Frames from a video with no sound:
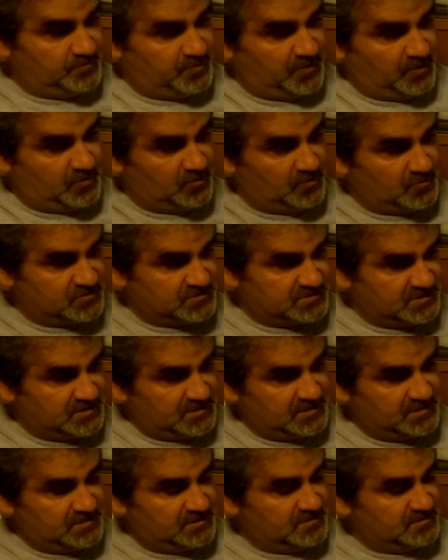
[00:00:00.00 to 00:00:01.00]
because
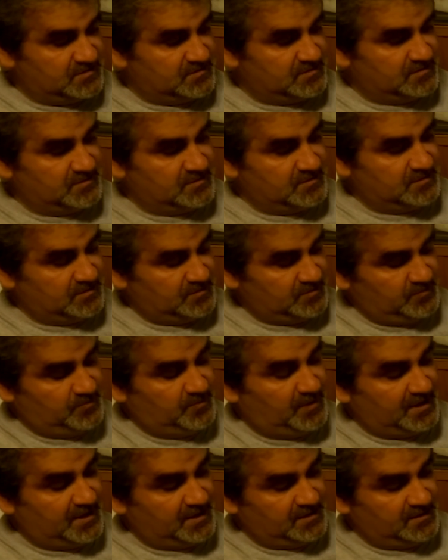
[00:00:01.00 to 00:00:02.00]

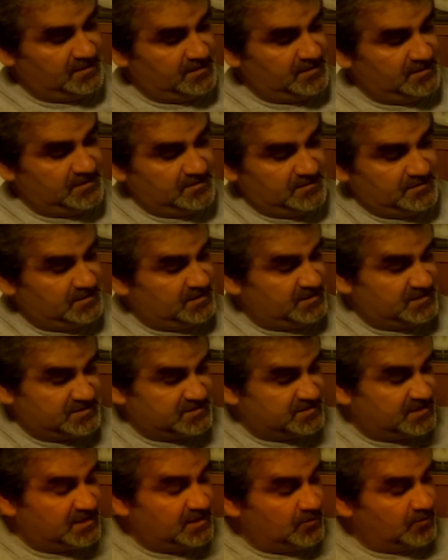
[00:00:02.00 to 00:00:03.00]
by
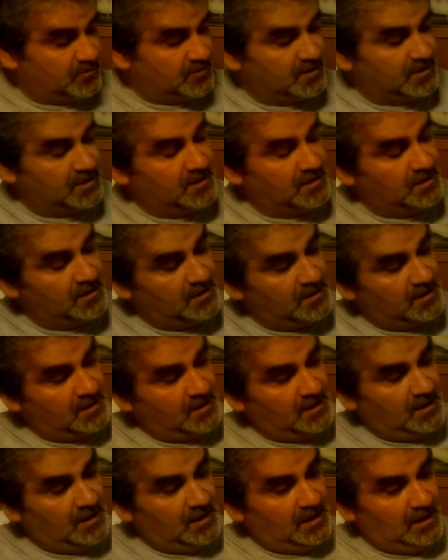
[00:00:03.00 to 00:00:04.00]
this theory,
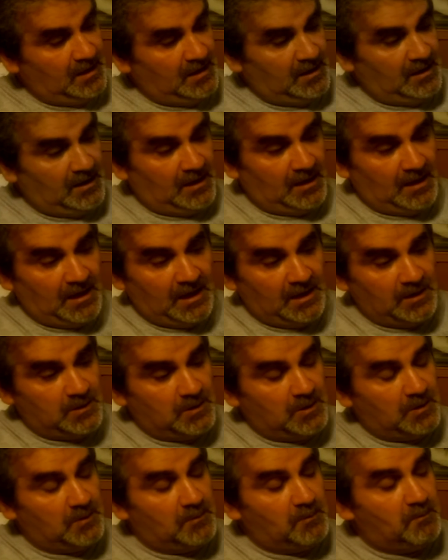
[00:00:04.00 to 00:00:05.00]
and
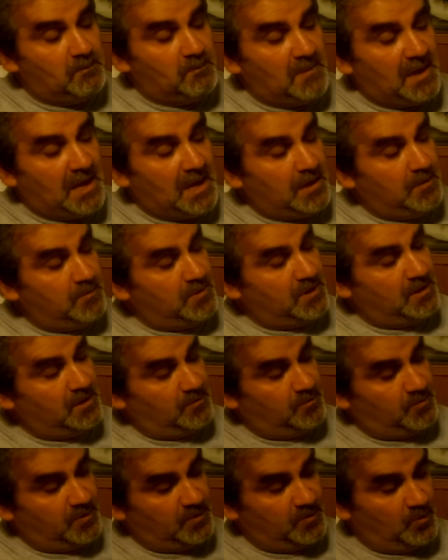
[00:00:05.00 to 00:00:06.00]
maybe
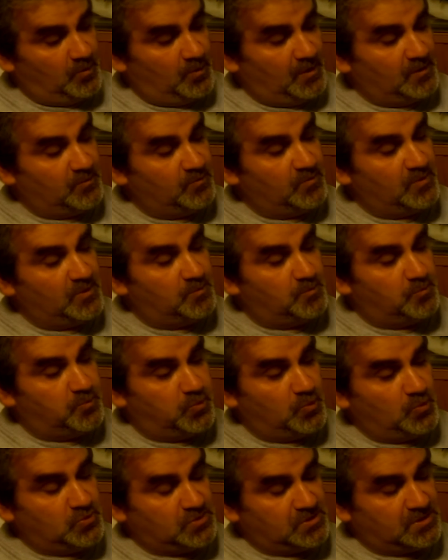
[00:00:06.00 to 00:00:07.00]
when we
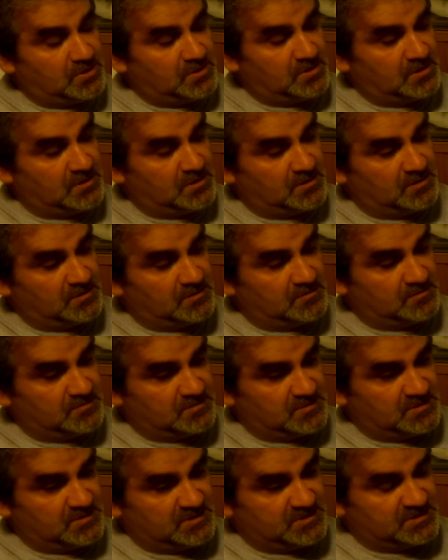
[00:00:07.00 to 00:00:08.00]
put
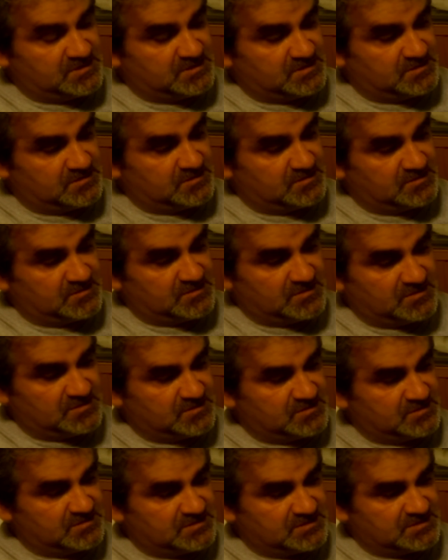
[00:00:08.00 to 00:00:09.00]
this,
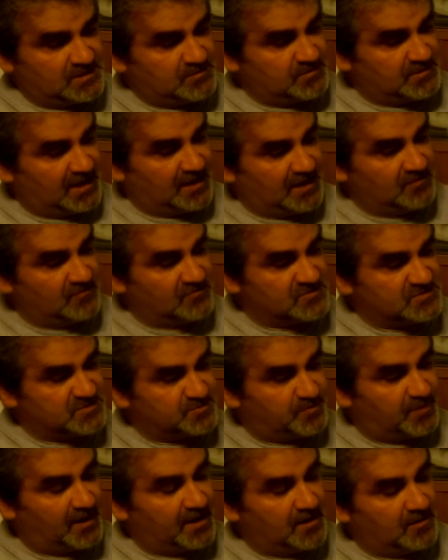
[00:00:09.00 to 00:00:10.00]
some kind of
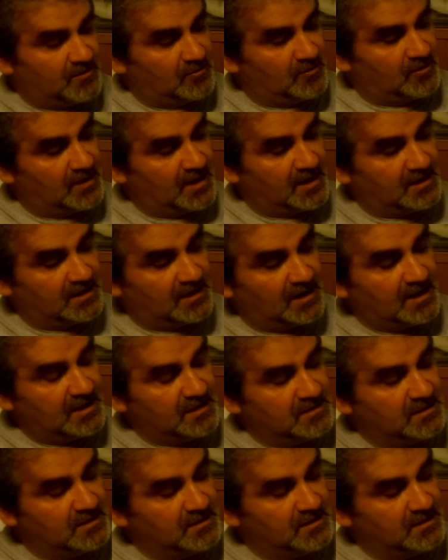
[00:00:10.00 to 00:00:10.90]
spiral like I